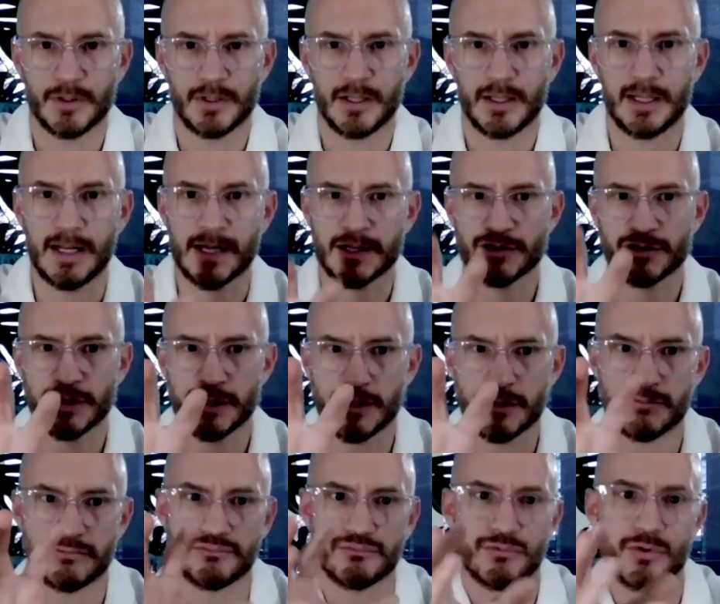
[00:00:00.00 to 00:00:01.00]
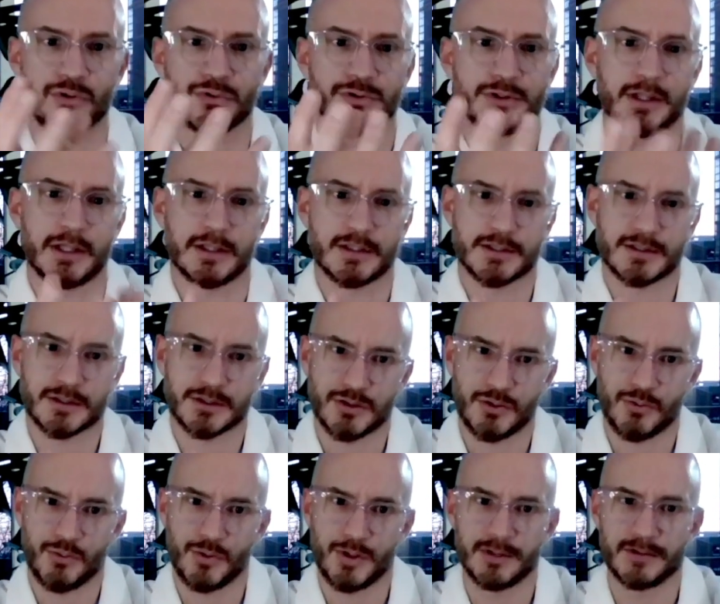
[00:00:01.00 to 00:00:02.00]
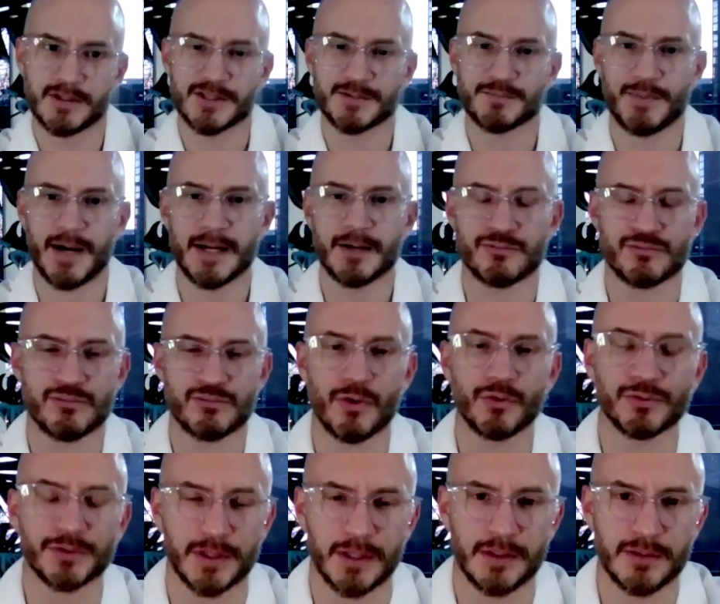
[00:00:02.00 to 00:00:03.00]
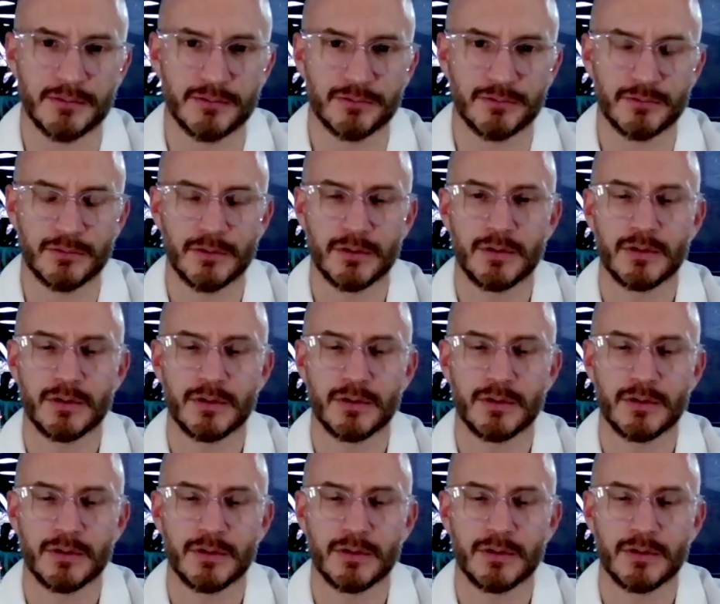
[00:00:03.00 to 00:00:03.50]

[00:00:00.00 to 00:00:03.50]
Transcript: It actually rotates. So when the spine rotates,